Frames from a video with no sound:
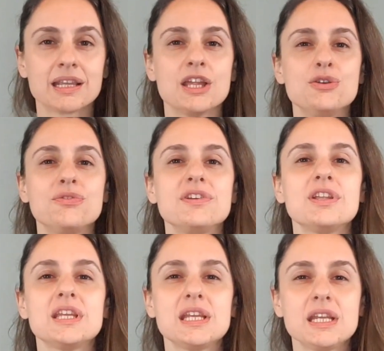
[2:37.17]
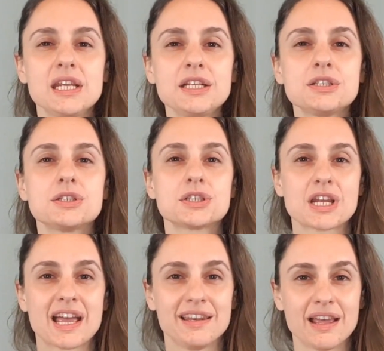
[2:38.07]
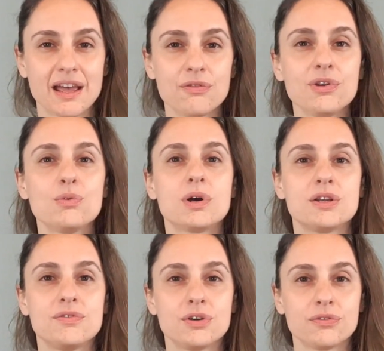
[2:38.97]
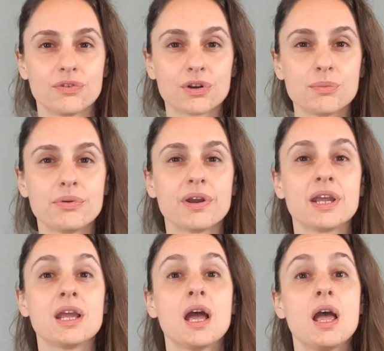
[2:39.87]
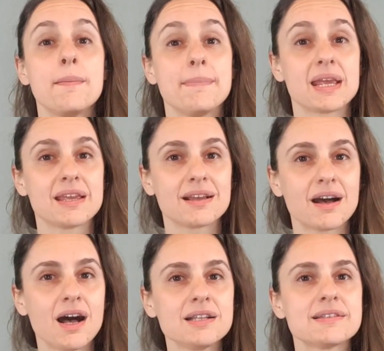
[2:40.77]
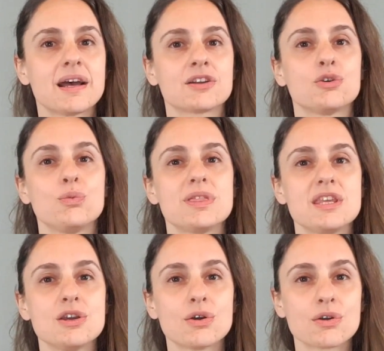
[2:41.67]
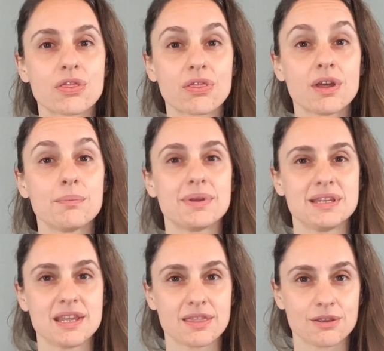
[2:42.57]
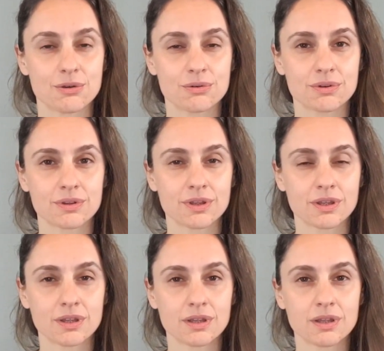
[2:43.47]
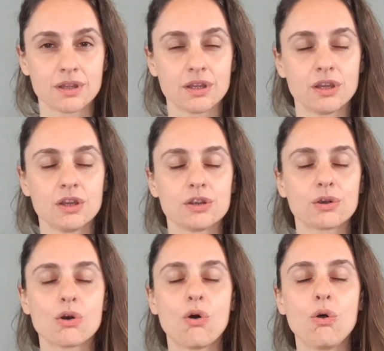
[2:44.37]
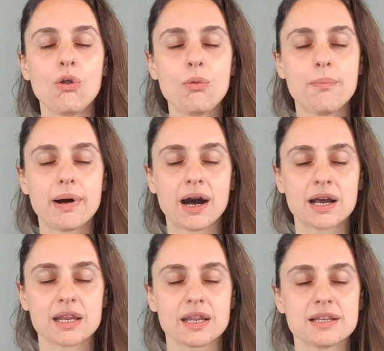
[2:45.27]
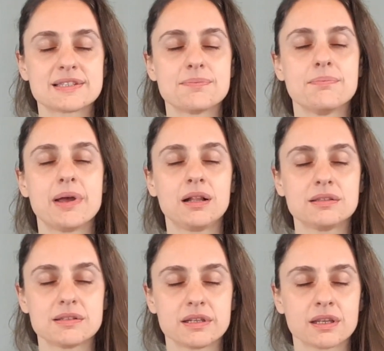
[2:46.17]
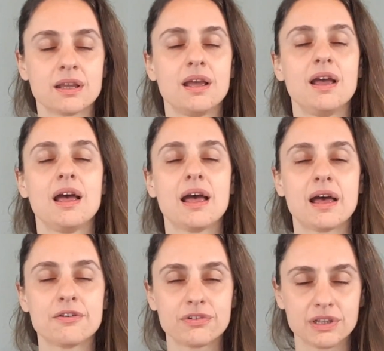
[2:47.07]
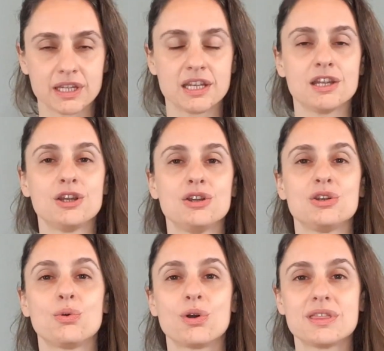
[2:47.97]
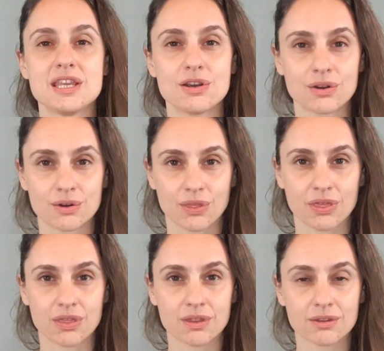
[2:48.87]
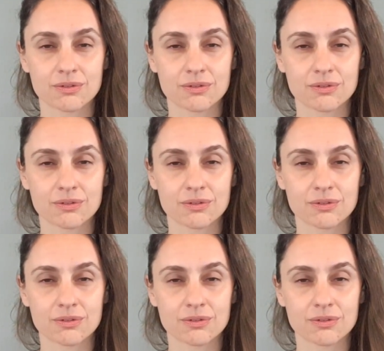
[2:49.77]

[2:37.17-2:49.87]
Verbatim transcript: Can you feel each and every one of your vertebrae making contact with the earth beneath you? Your whole body is melting heavily toward the earth.